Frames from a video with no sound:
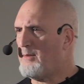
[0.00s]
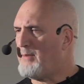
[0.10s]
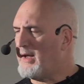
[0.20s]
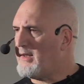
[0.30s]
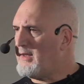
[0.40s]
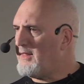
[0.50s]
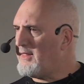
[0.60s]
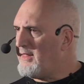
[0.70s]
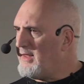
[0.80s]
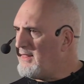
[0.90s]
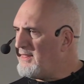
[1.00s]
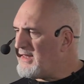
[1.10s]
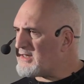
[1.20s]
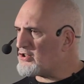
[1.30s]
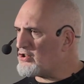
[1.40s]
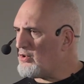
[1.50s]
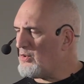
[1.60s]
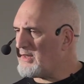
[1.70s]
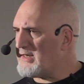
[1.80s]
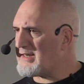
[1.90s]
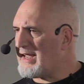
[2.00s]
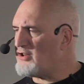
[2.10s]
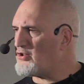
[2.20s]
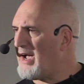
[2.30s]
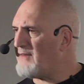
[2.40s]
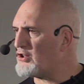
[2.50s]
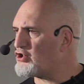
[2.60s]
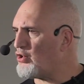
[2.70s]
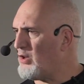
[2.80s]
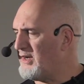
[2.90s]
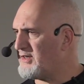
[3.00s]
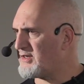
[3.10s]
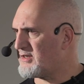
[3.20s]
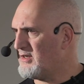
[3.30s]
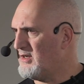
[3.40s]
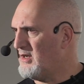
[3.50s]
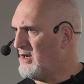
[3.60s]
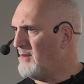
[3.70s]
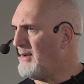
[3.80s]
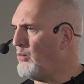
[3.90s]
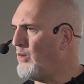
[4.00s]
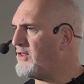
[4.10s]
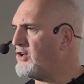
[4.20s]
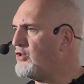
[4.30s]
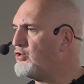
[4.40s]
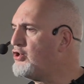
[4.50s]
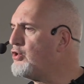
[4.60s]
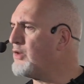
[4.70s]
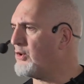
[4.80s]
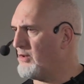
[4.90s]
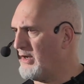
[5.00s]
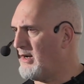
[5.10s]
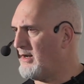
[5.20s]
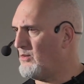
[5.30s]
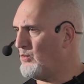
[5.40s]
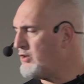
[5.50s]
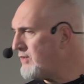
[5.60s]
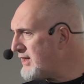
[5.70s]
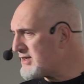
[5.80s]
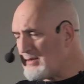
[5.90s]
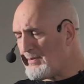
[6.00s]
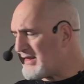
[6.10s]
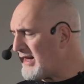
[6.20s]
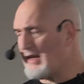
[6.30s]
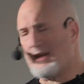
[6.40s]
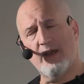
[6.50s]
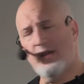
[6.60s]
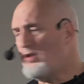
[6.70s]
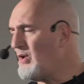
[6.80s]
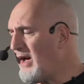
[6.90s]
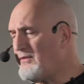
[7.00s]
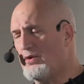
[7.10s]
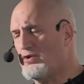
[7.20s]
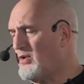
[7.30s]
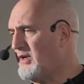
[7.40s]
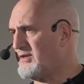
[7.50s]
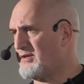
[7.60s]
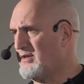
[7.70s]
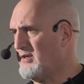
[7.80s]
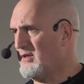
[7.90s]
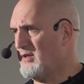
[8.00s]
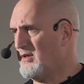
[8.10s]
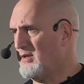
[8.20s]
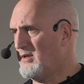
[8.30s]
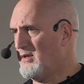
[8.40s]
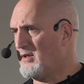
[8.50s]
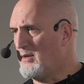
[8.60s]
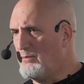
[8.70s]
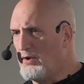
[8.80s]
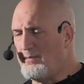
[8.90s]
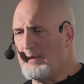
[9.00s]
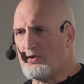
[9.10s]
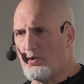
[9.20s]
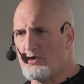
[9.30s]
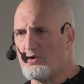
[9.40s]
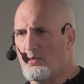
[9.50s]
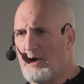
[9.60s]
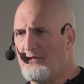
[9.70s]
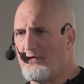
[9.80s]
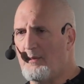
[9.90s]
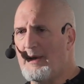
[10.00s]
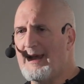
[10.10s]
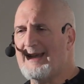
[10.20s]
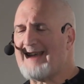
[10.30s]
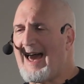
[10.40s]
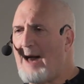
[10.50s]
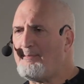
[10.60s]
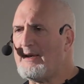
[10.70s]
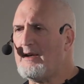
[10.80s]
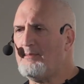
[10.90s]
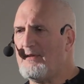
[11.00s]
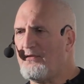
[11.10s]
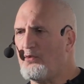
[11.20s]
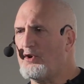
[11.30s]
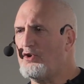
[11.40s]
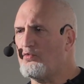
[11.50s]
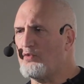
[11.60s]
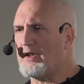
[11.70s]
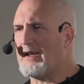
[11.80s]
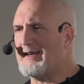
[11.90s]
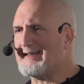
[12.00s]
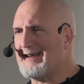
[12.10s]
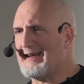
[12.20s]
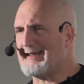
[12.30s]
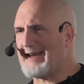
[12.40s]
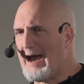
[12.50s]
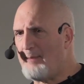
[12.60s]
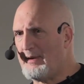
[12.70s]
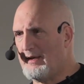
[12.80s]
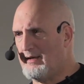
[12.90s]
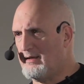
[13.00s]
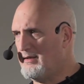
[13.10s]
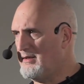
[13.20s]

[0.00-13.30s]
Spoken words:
But in this case, you have a choice about whether you do it or not. When you're in the sympathetic, you have no choice. The movement towards or away from is happening before you realize it is happening.